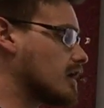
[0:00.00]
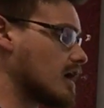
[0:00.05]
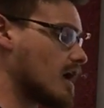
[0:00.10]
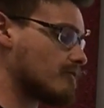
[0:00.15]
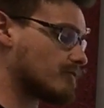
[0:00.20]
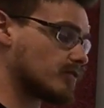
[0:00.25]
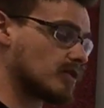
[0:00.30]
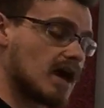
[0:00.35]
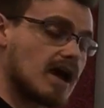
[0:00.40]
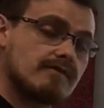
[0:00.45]

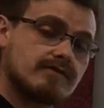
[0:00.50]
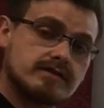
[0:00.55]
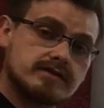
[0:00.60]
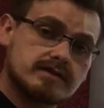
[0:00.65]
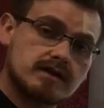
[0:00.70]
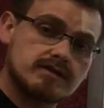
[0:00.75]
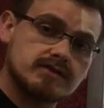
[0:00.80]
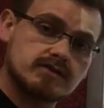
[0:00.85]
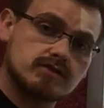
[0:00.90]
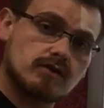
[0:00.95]
If you haven't
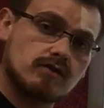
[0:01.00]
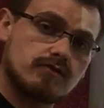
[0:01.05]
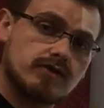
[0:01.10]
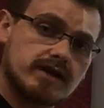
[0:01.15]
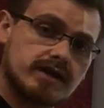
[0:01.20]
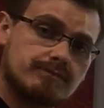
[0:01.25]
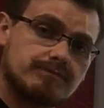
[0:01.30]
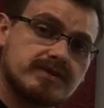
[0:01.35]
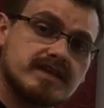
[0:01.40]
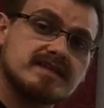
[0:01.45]
done so
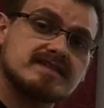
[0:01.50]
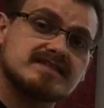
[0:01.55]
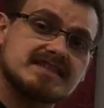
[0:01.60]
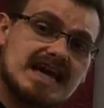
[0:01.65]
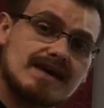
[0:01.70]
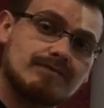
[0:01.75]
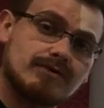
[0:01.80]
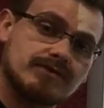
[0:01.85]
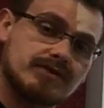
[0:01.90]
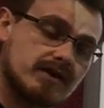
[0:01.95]
already, please
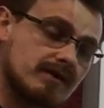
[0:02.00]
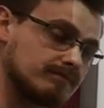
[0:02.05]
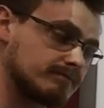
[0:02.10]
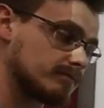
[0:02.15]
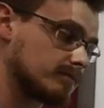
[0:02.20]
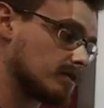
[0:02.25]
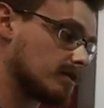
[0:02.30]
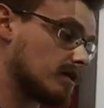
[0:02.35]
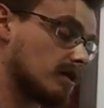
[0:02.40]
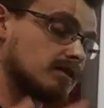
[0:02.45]
label them
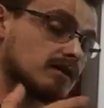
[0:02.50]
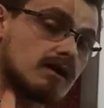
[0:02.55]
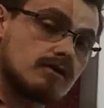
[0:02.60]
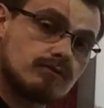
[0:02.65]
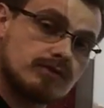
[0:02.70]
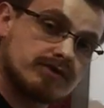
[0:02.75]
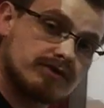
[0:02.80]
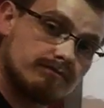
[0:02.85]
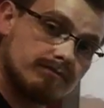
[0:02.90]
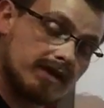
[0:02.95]
along
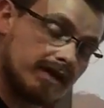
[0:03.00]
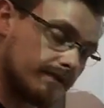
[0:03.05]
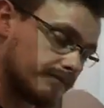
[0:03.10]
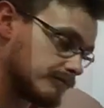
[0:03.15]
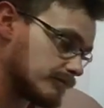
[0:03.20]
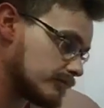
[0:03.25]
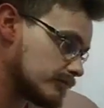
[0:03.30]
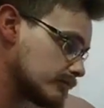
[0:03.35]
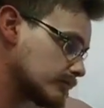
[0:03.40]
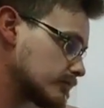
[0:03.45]
with me,
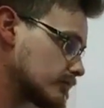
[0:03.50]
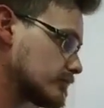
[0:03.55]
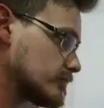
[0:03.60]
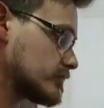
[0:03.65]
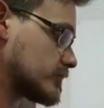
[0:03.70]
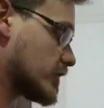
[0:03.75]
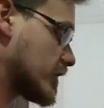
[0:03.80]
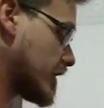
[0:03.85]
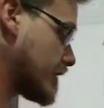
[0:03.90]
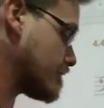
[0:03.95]

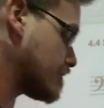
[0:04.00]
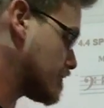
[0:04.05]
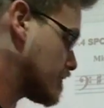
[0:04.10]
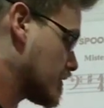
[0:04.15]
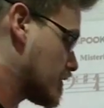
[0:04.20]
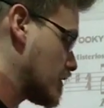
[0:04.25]
okay?